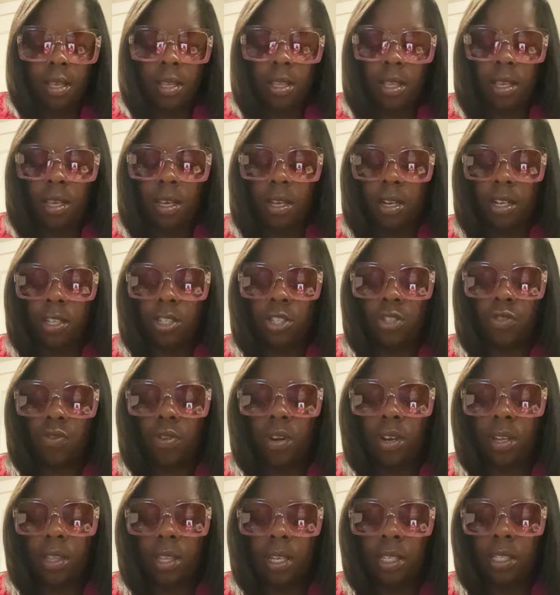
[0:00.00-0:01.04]
Yeah, this
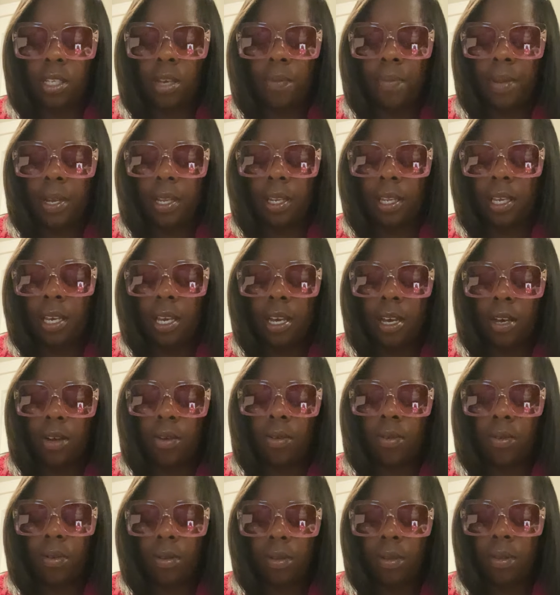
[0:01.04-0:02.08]
shrink. This could be a Leo.
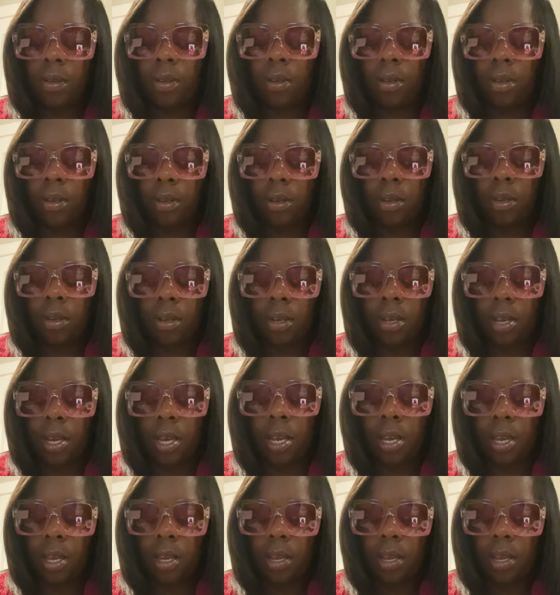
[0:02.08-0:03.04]
Okay.